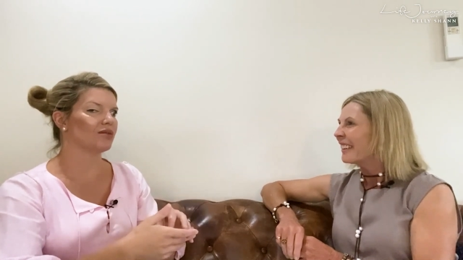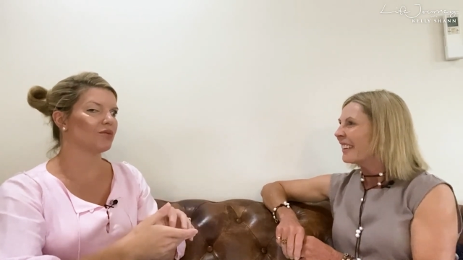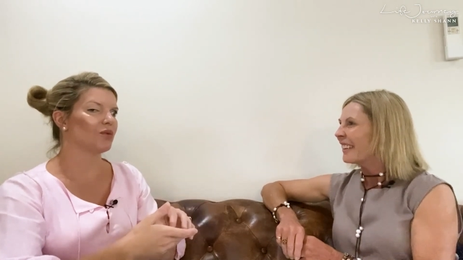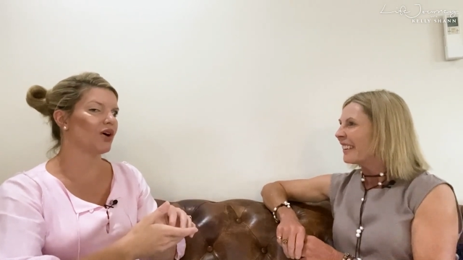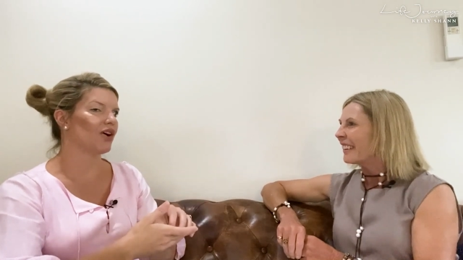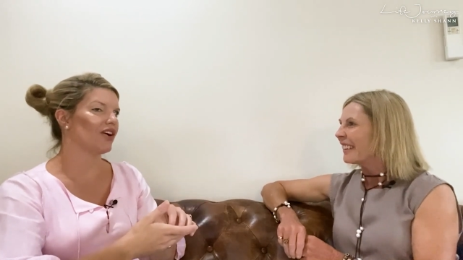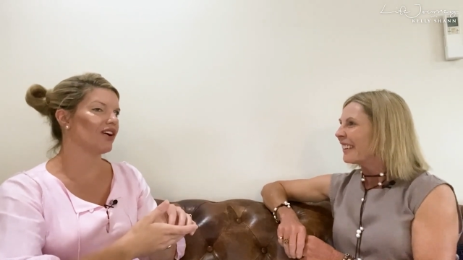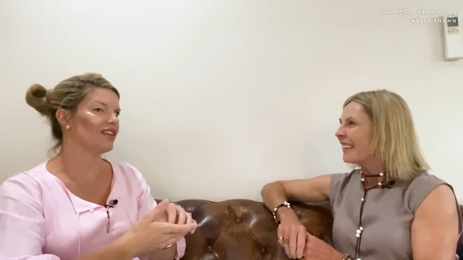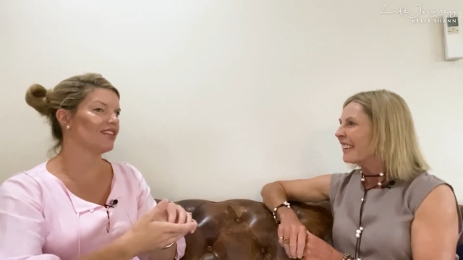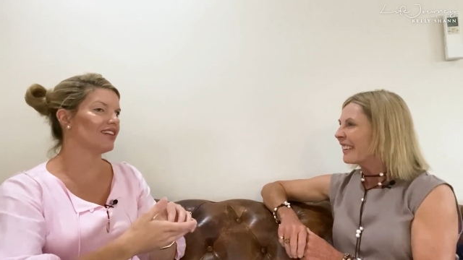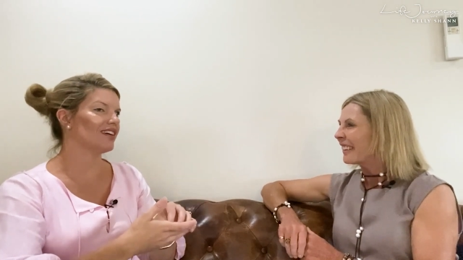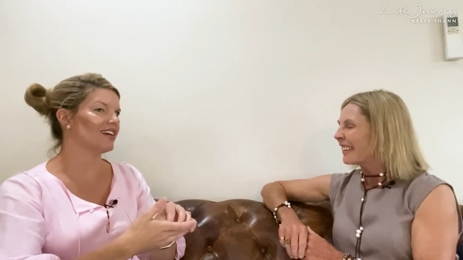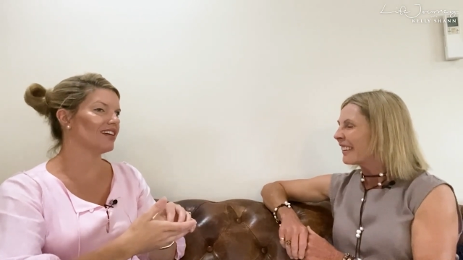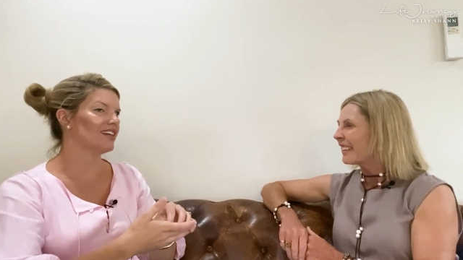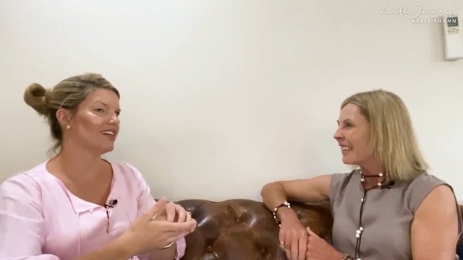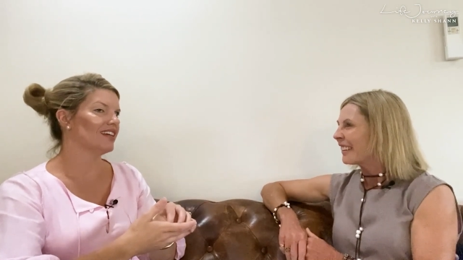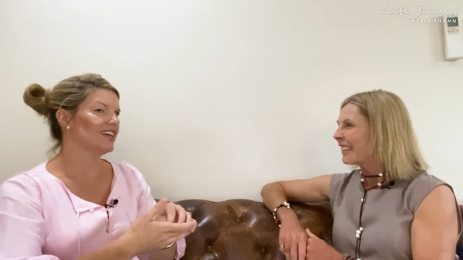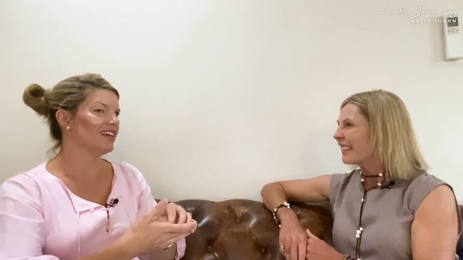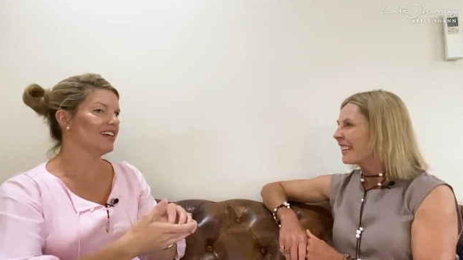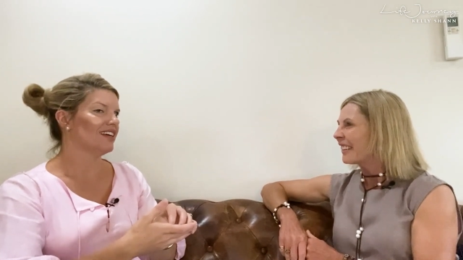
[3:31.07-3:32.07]
Speaker 1: and worried
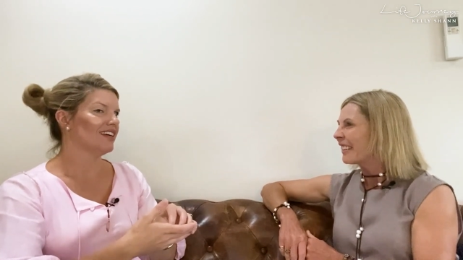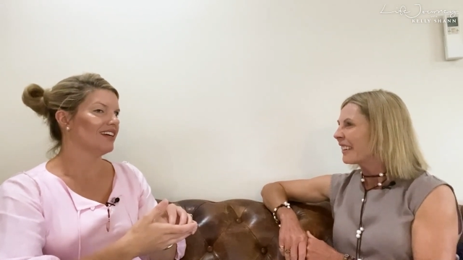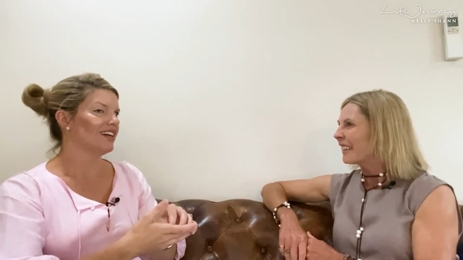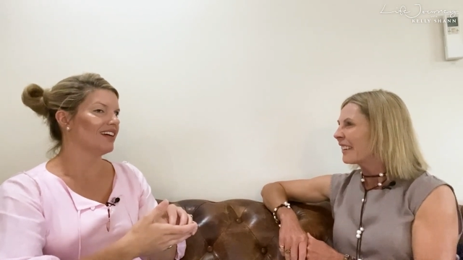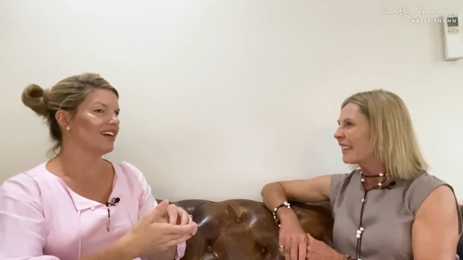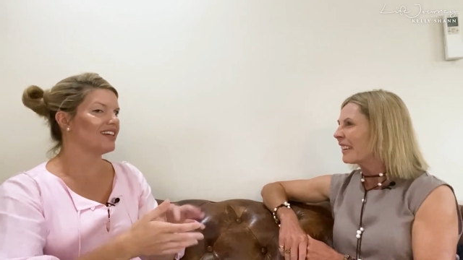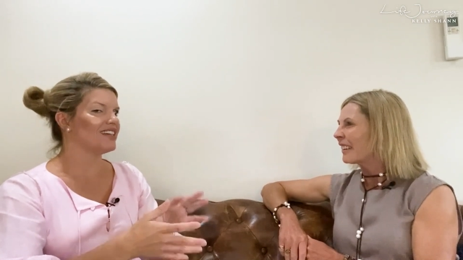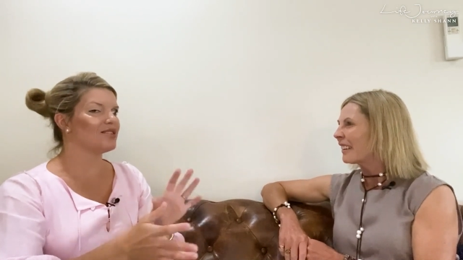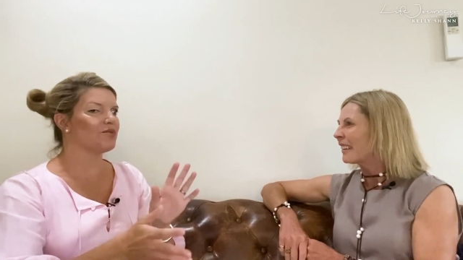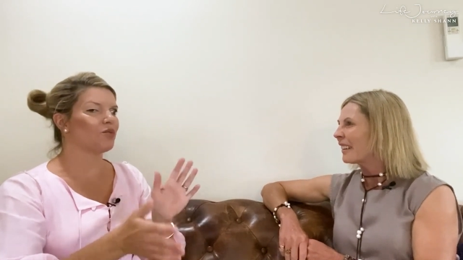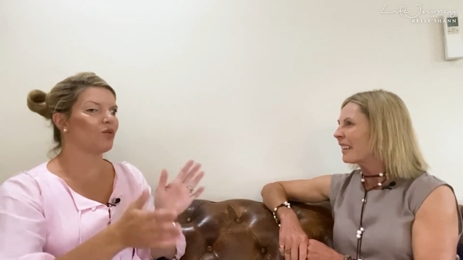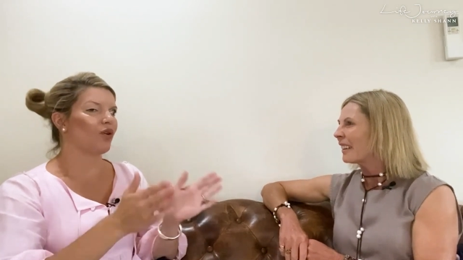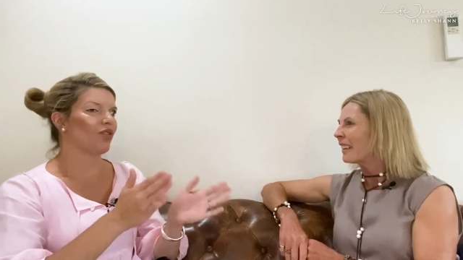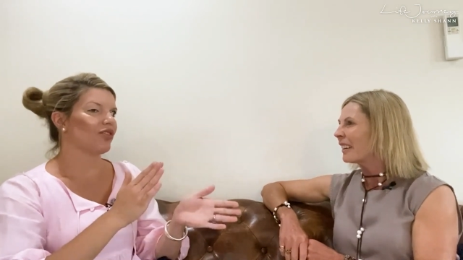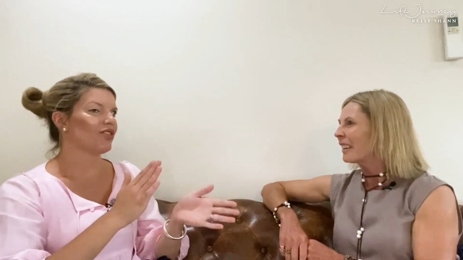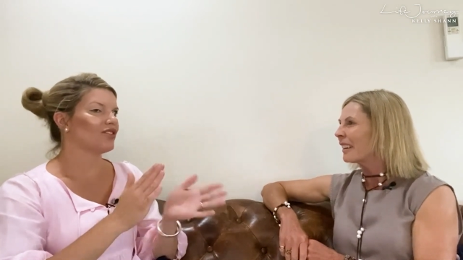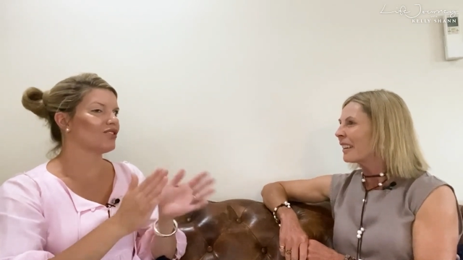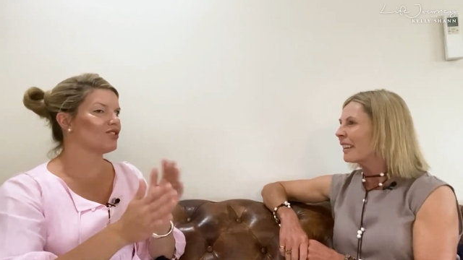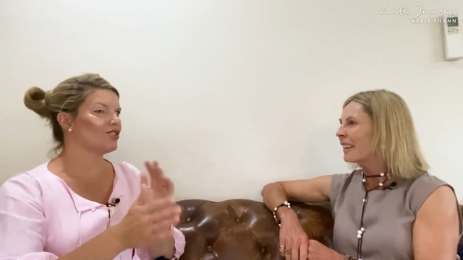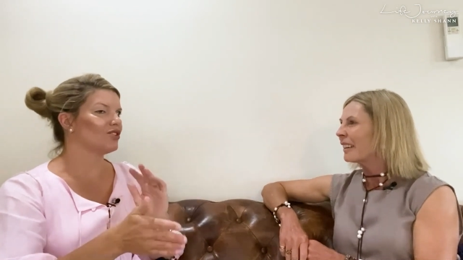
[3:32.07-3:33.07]
that I didn't
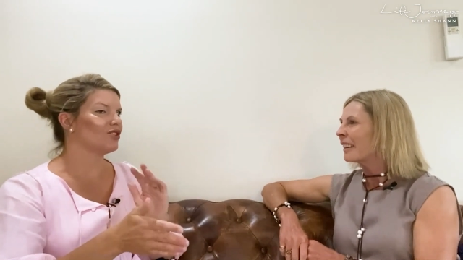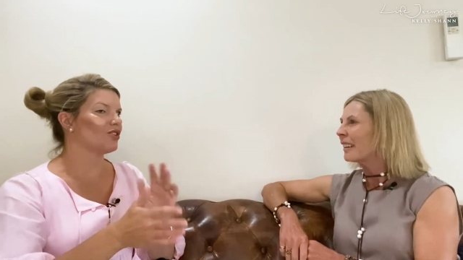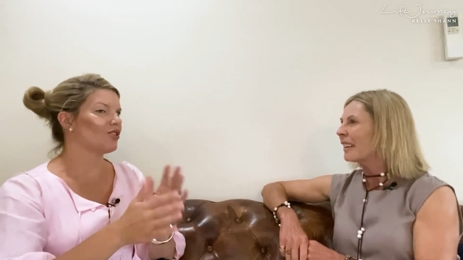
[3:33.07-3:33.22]
want the two